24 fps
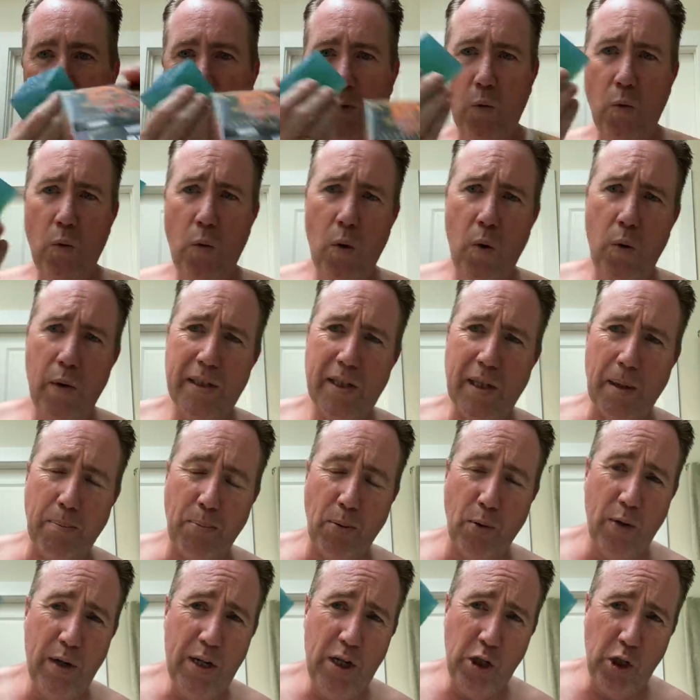Ooh, it's a
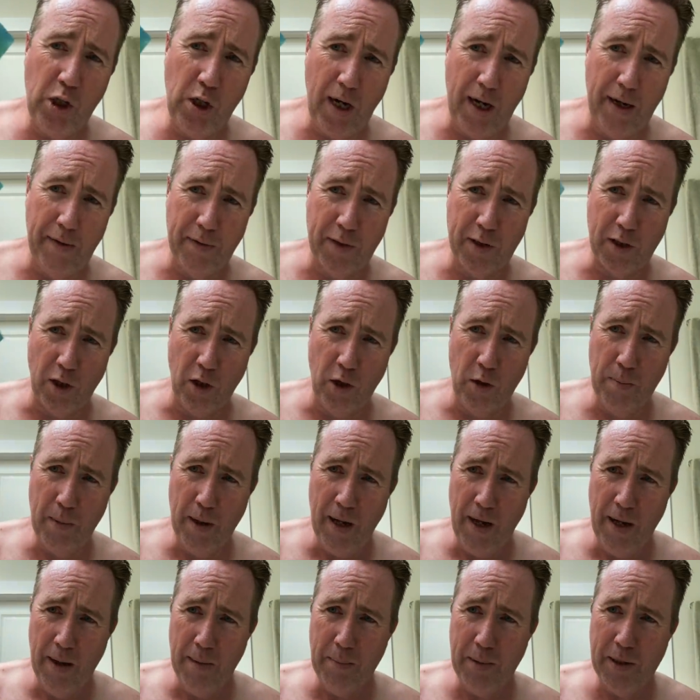pre-shave soap,
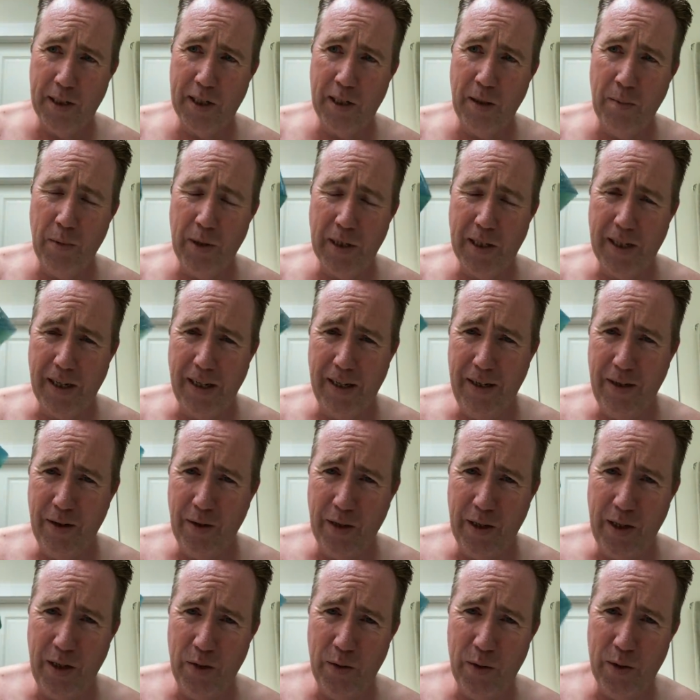but someone said you
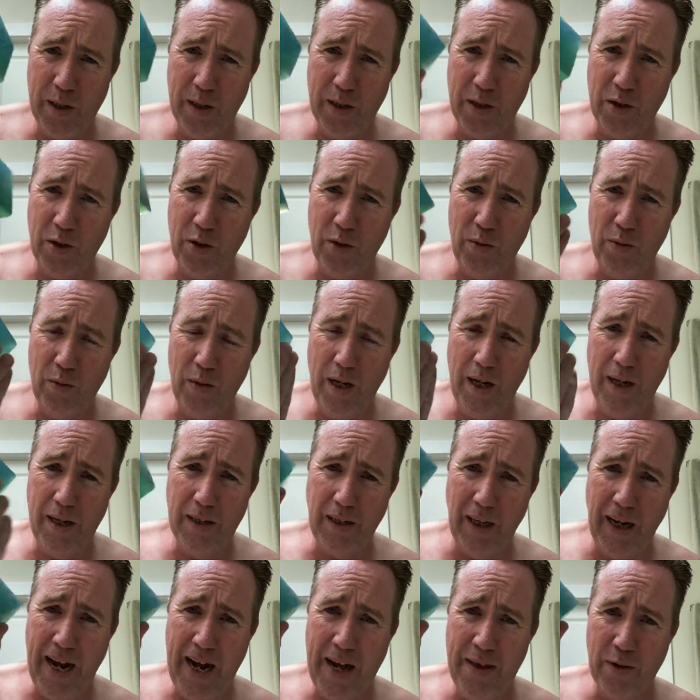could use it to uh,
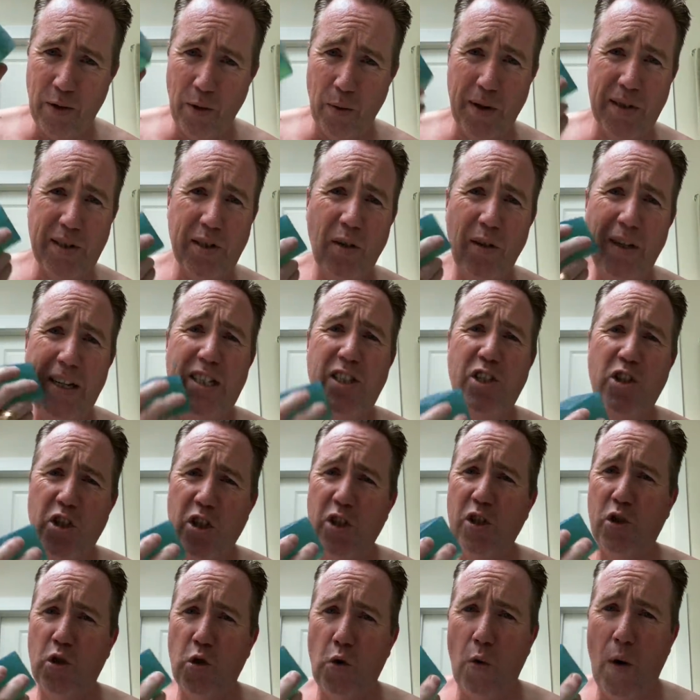lather with. So let's
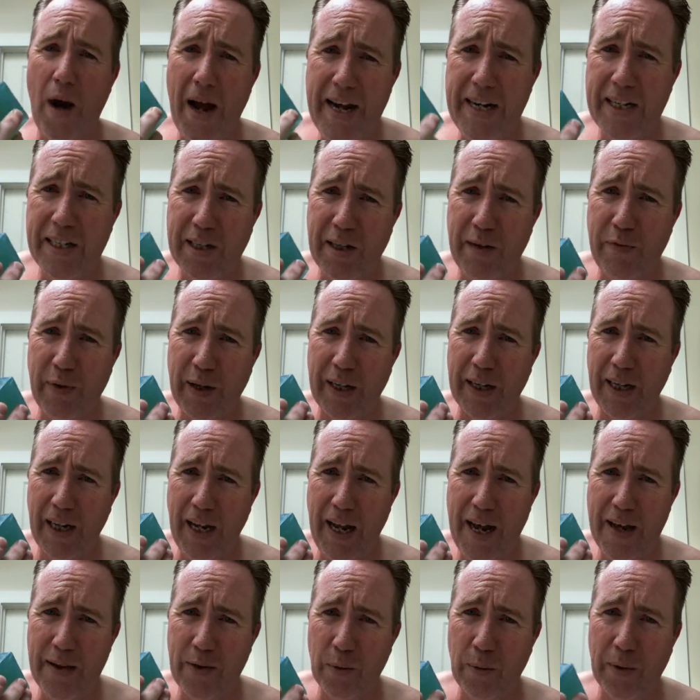just try to see if we can
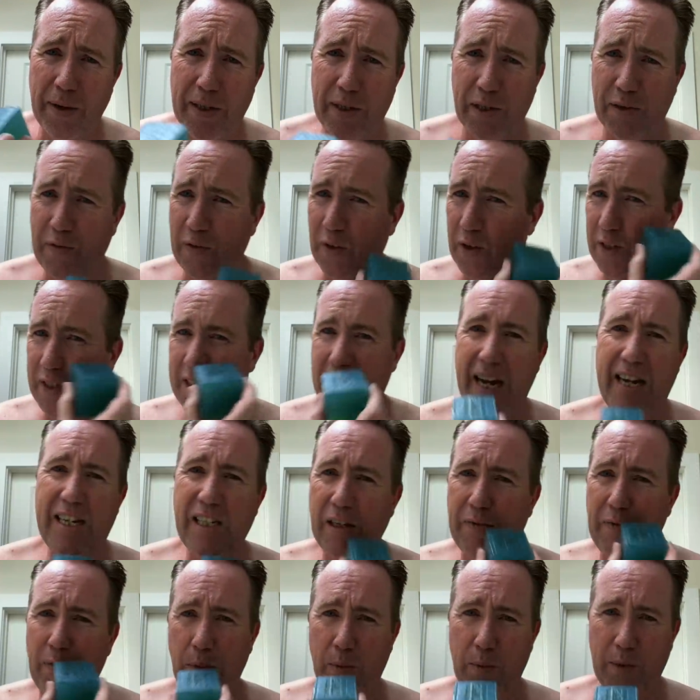lather with this first, as
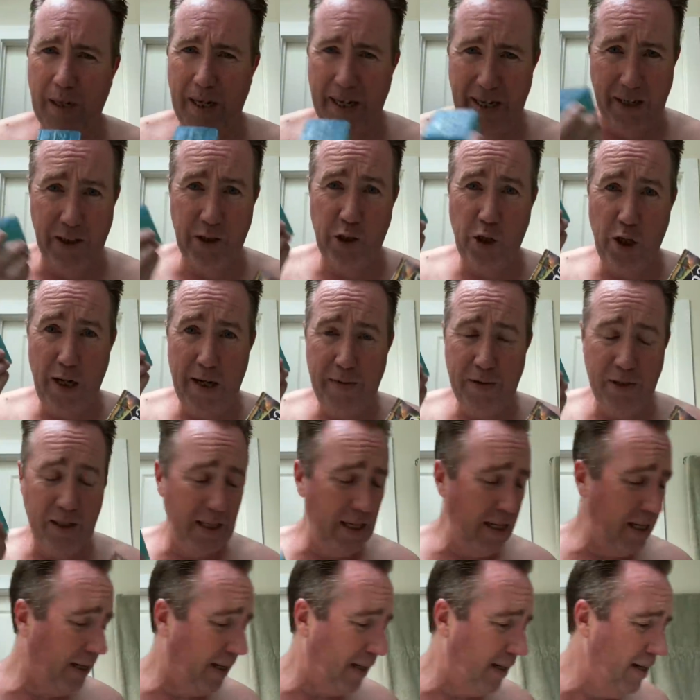if it was like a shave
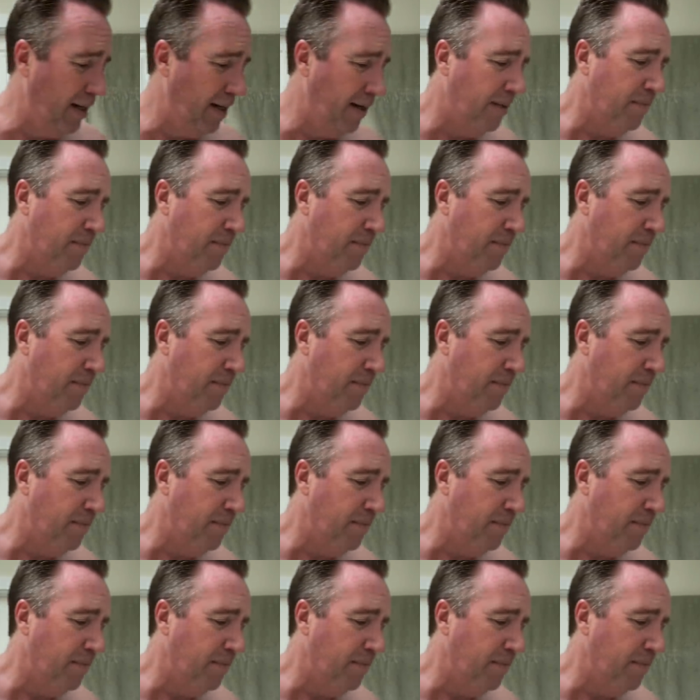stick.